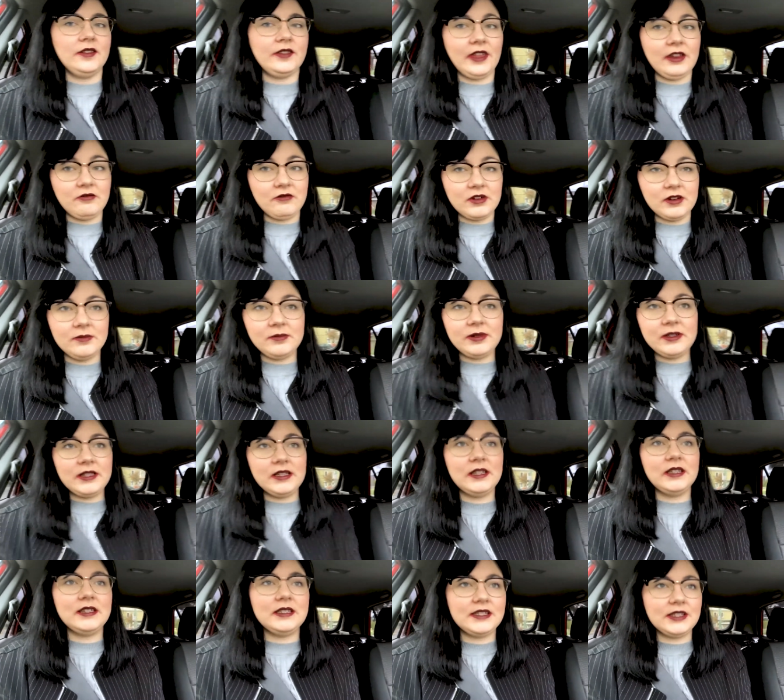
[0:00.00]
they ripped
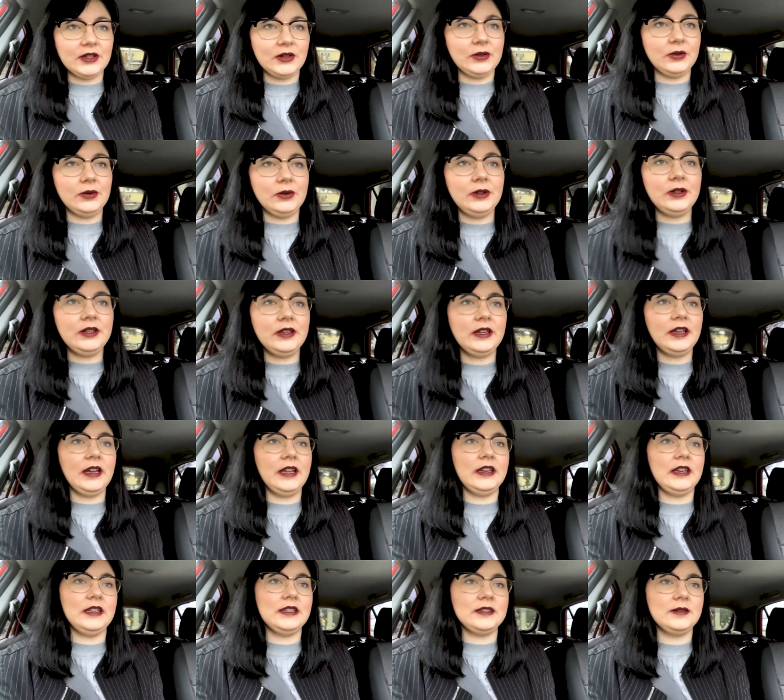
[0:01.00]
so
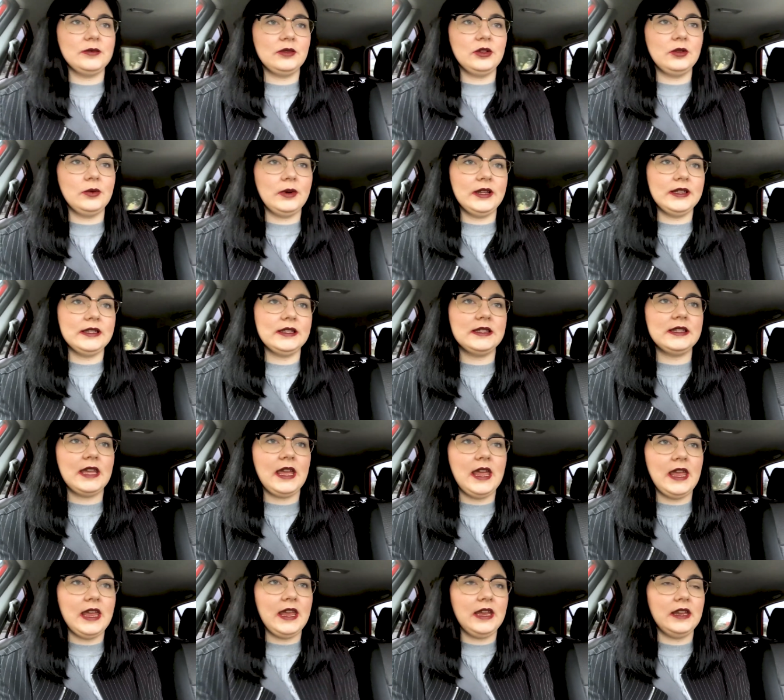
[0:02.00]
I need some new ones
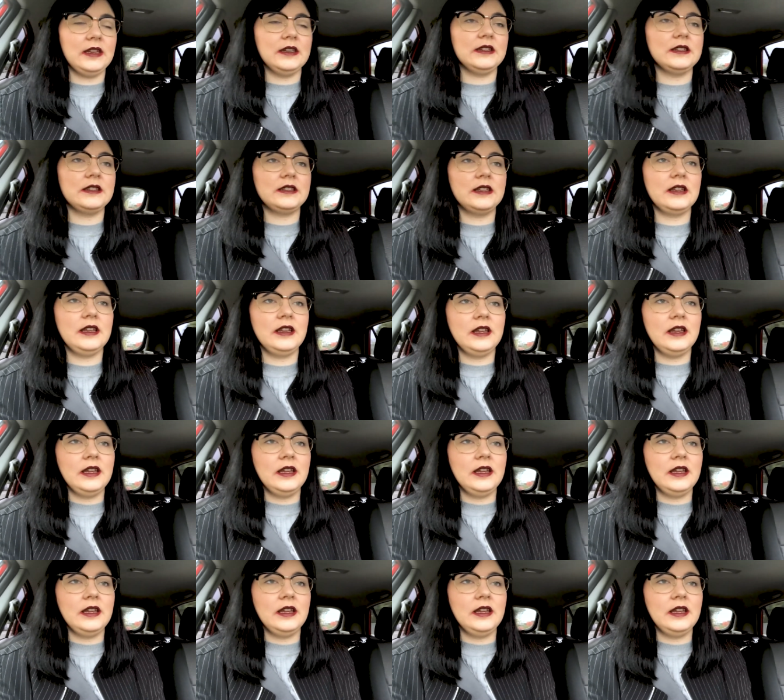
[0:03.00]
and